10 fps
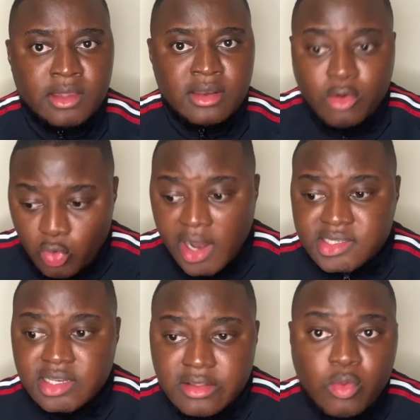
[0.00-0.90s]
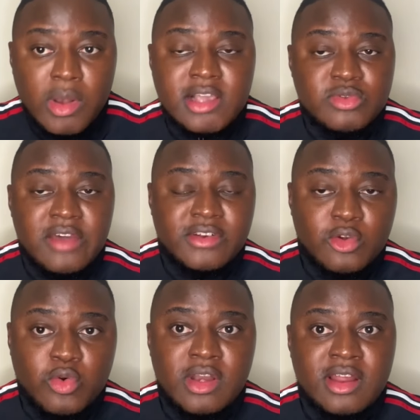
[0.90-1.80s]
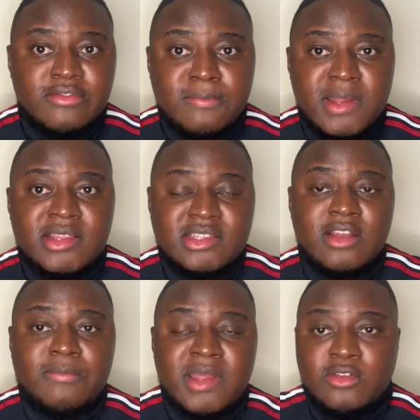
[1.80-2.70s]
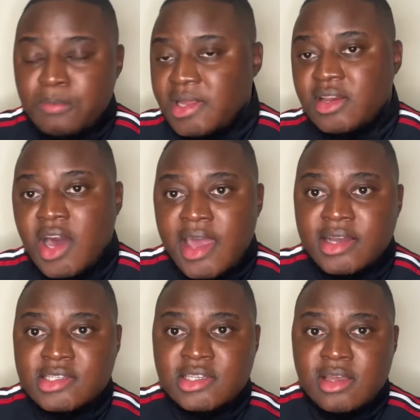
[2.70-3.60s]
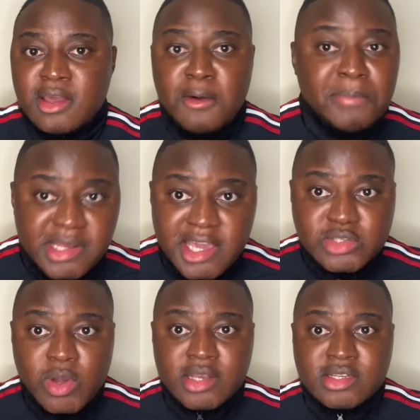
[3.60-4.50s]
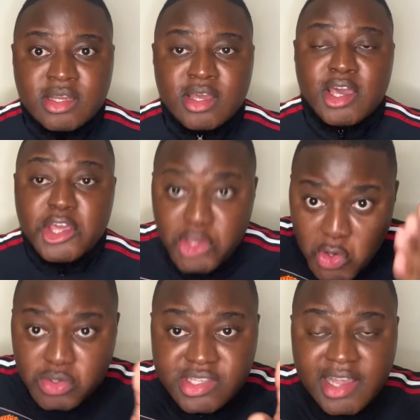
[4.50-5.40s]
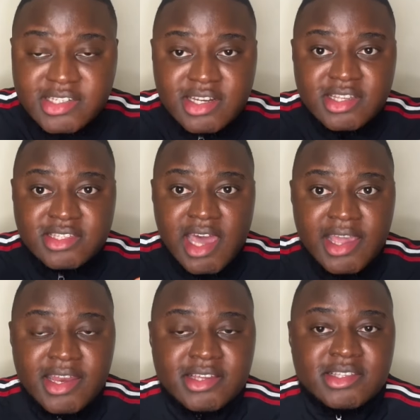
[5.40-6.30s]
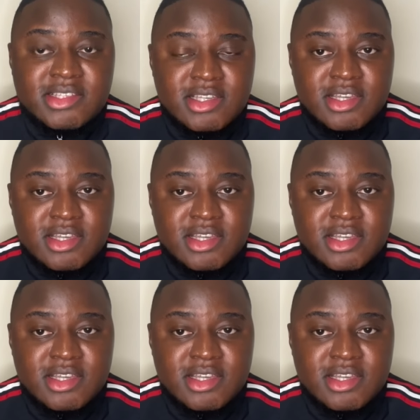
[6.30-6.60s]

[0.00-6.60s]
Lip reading: Now, granted, the players we have are not good enough to play the style of play you played at Ajax. But guess what? You sanctioned the signings.